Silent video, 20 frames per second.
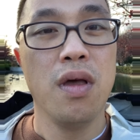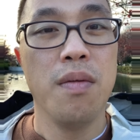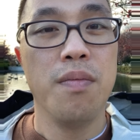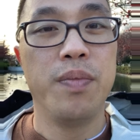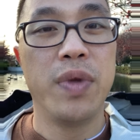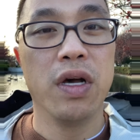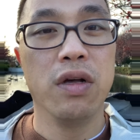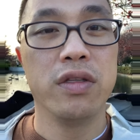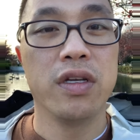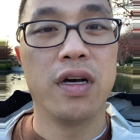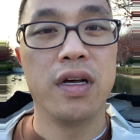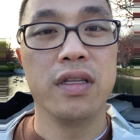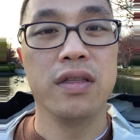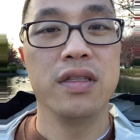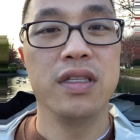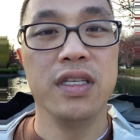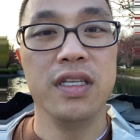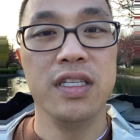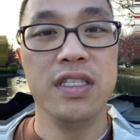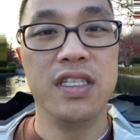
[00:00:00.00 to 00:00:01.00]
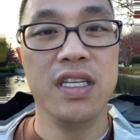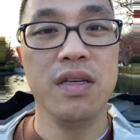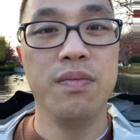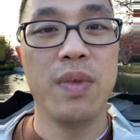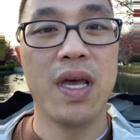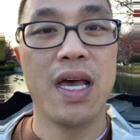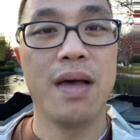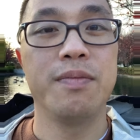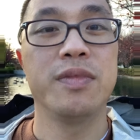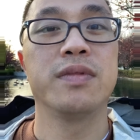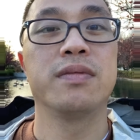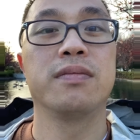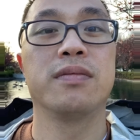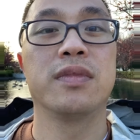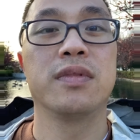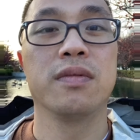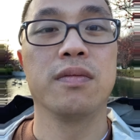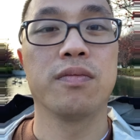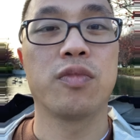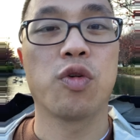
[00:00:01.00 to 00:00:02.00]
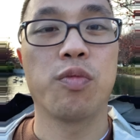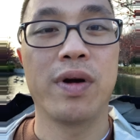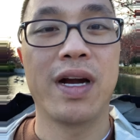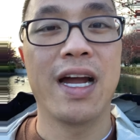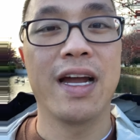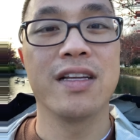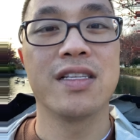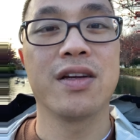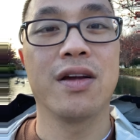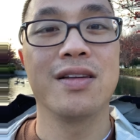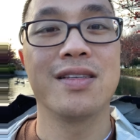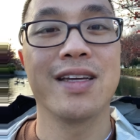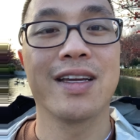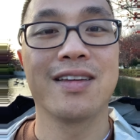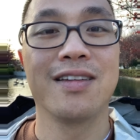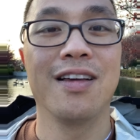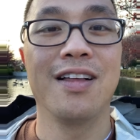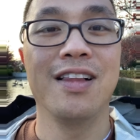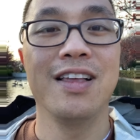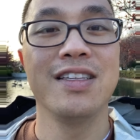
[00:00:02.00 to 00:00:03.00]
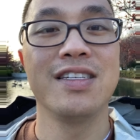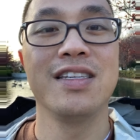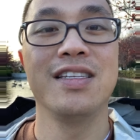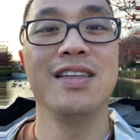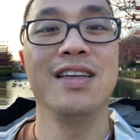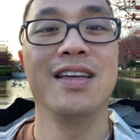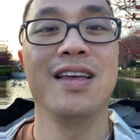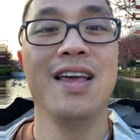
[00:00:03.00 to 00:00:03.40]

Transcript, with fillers: build on the dMAB proprietary technology.